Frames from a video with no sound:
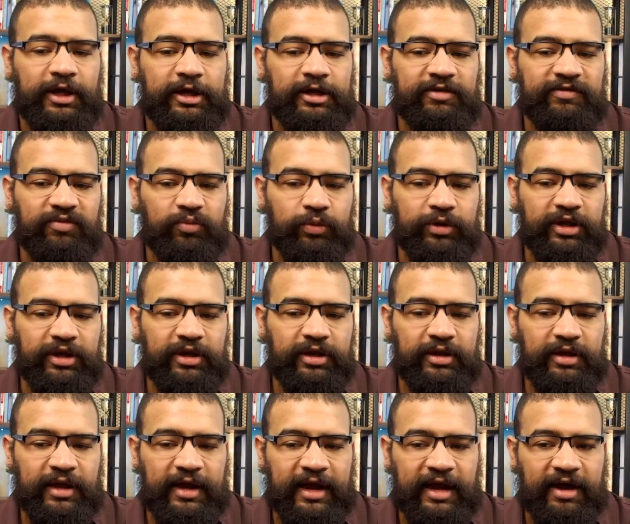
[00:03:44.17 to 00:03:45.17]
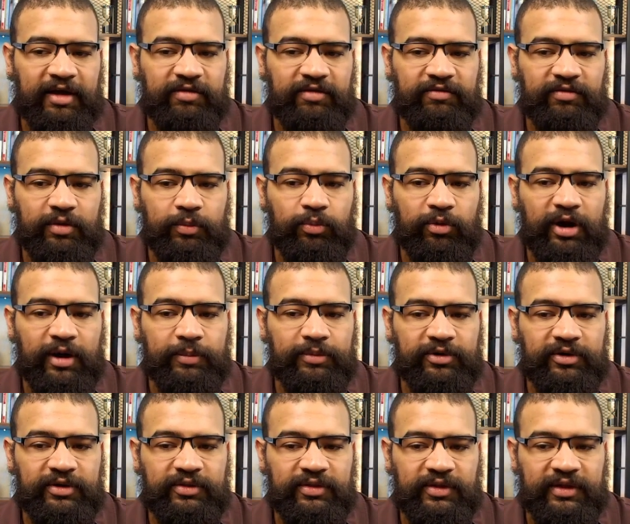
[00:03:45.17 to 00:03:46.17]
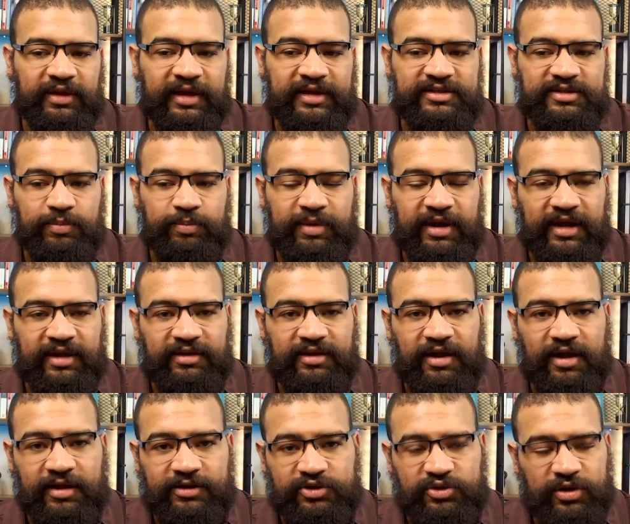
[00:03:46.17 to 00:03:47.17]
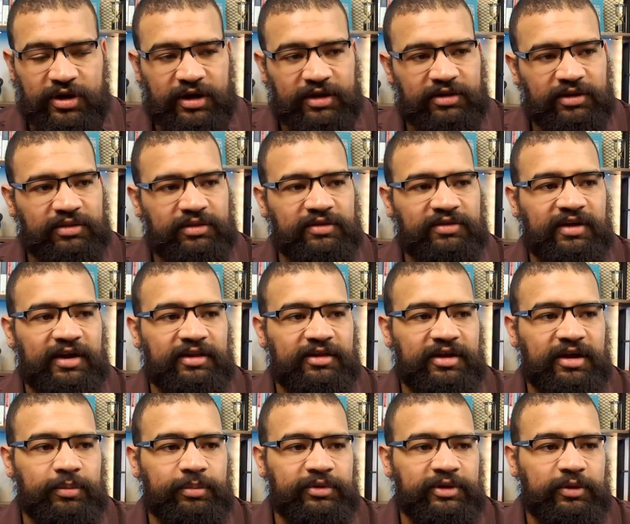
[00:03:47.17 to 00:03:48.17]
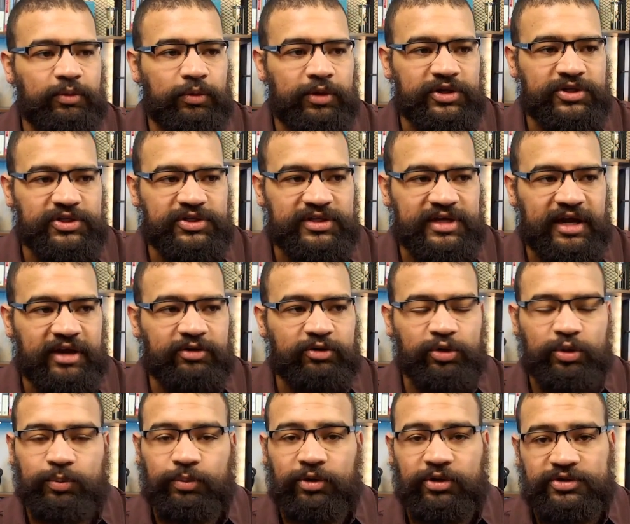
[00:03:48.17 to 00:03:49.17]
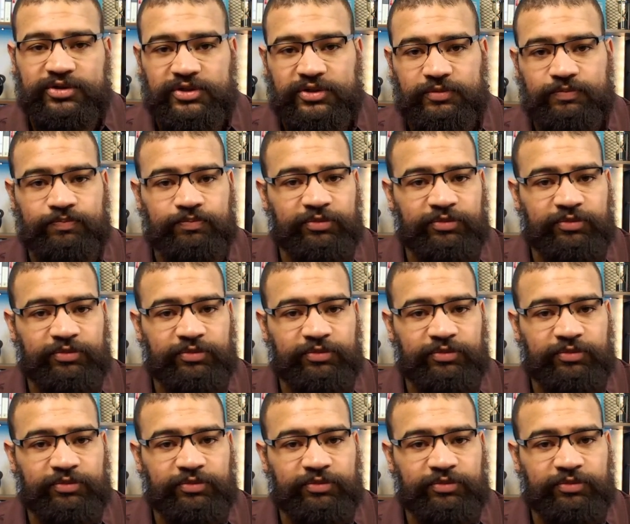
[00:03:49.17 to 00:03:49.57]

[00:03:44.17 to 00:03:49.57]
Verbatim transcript: if we have a property that has a bad contract the title company reaches out to the person